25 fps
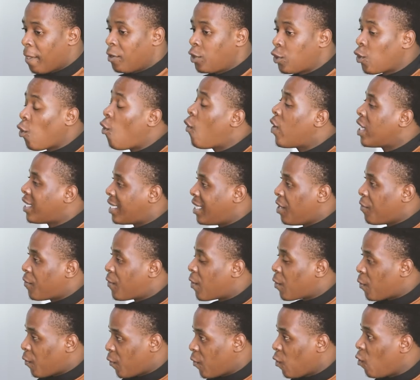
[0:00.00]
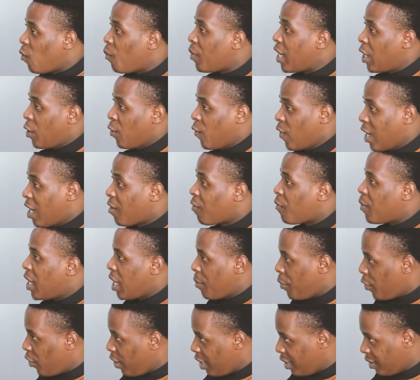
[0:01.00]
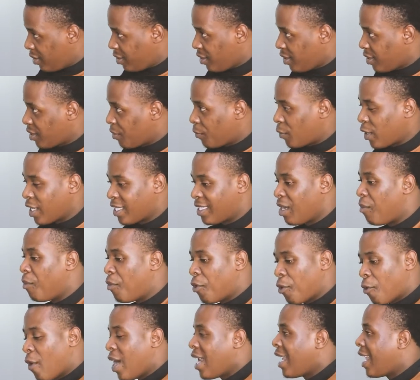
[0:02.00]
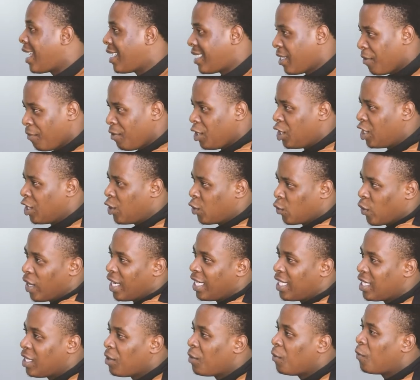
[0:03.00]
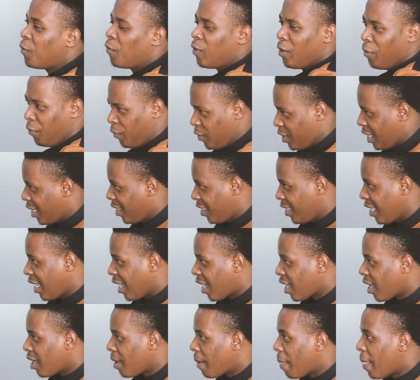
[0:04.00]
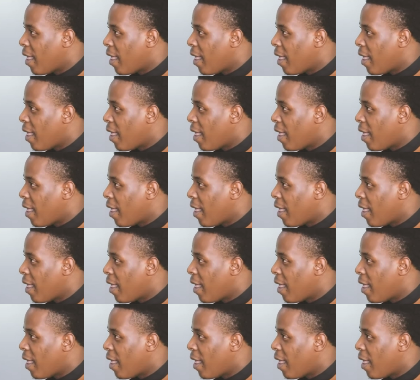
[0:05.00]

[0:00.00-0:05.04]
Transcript: towards the fulfillment of government policies. For example, Rwanda has a Vision 2050, I think.